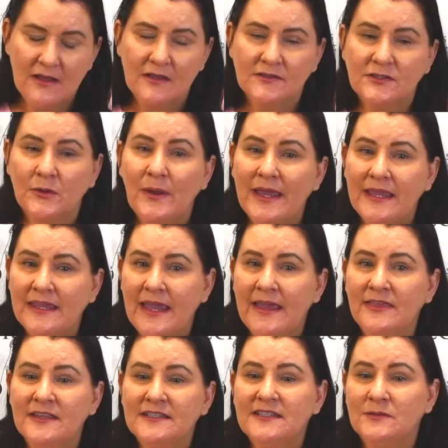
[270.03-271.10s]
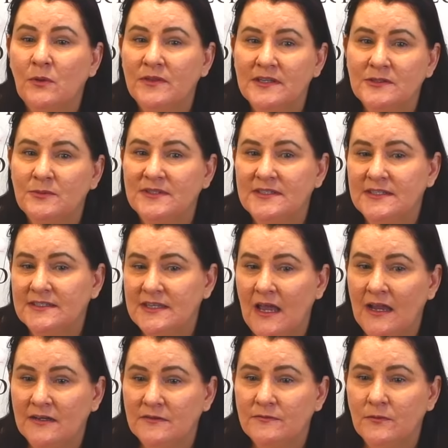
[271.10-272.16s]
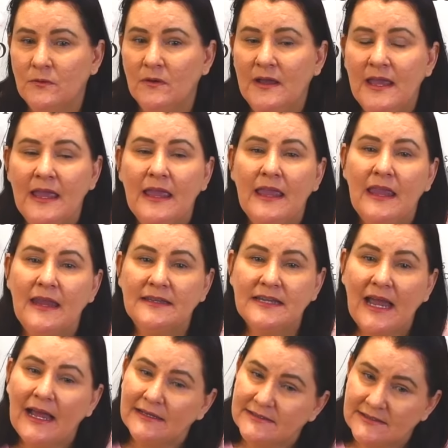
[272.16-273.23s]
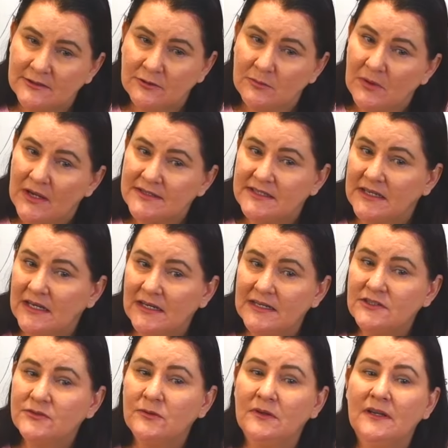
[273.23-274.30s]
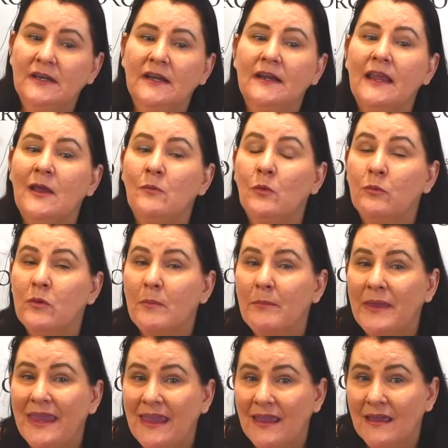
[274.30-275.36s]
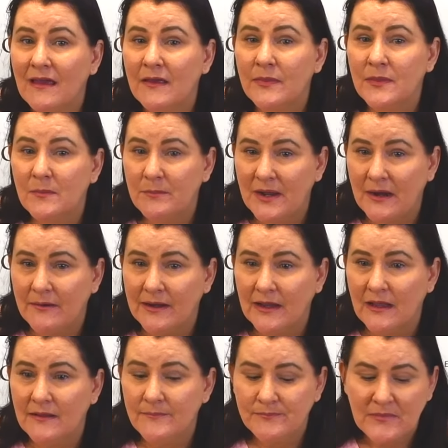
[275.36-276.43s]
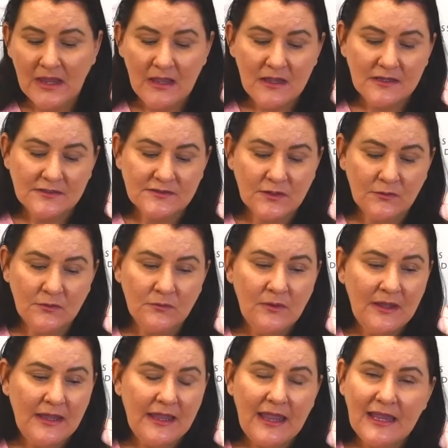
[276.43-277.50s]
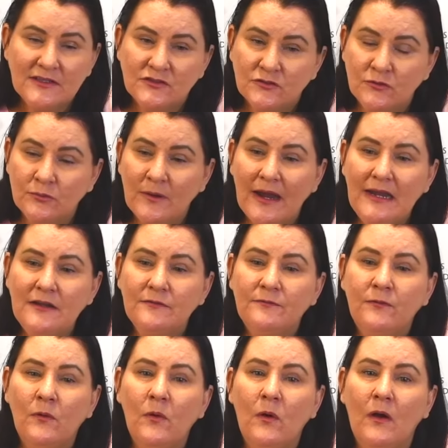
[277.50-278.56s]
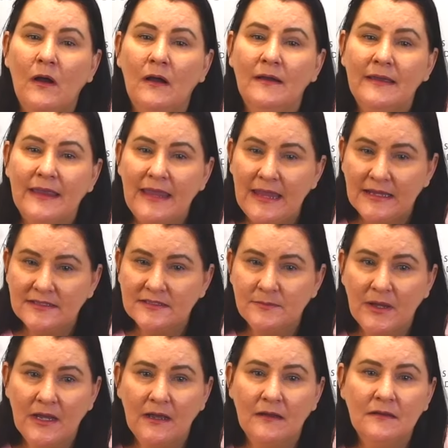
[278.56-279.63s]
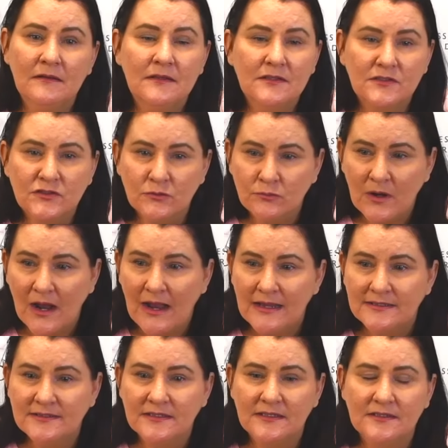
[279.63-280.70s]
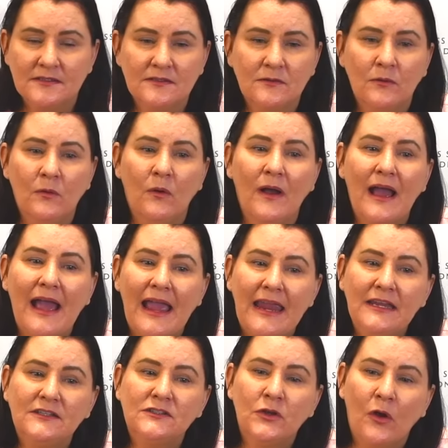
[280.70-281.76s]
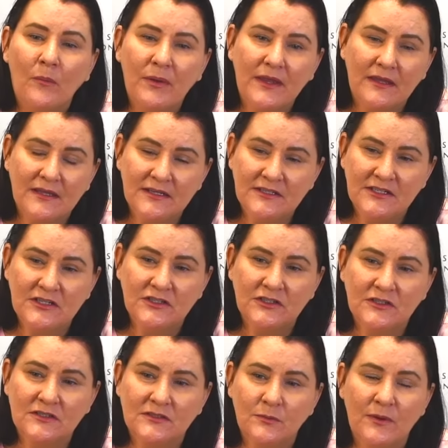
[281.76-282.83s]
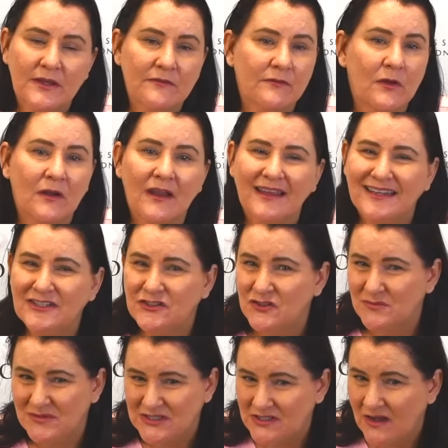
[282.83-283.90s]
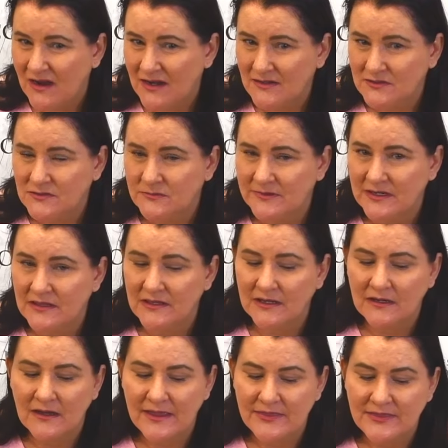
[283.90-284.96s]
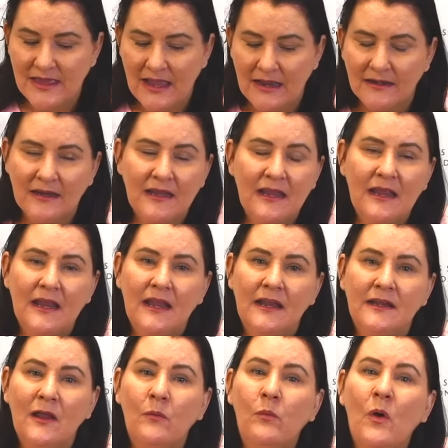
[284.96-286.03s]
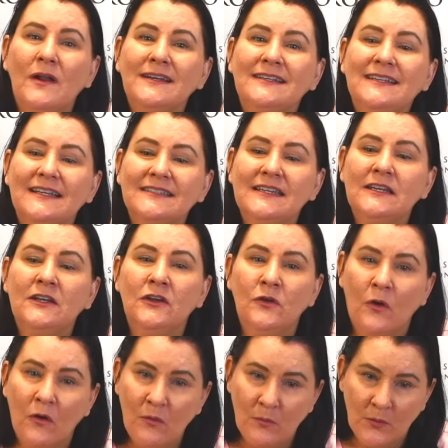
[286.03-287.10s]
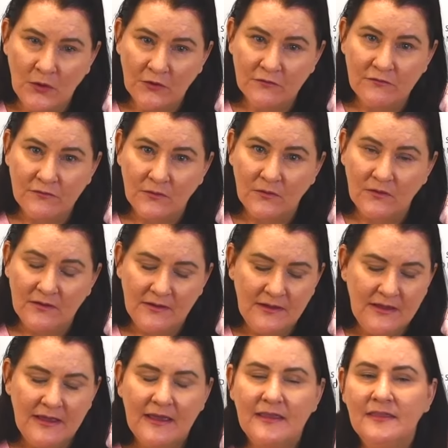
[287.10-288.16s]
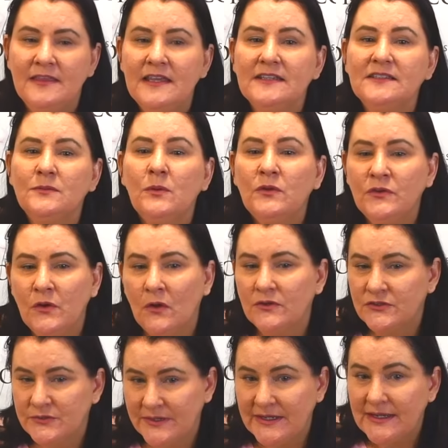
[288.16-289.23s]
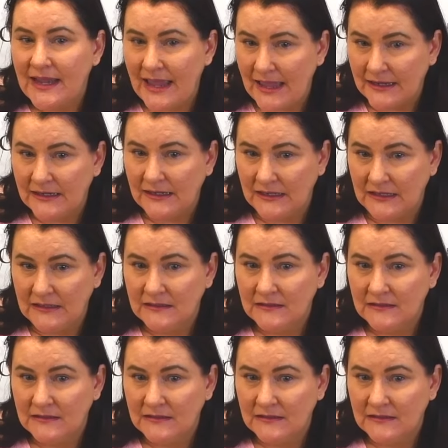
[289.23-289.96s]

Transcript: So again, this is what this was designed for. It has ceramides and cholesterol in it. It will repair the barrier. So it's great for eczema, psoriasis, or atopic conditions where you've got like a dermatitis or anything like that. Now, what does it not work for? This will not treat acne.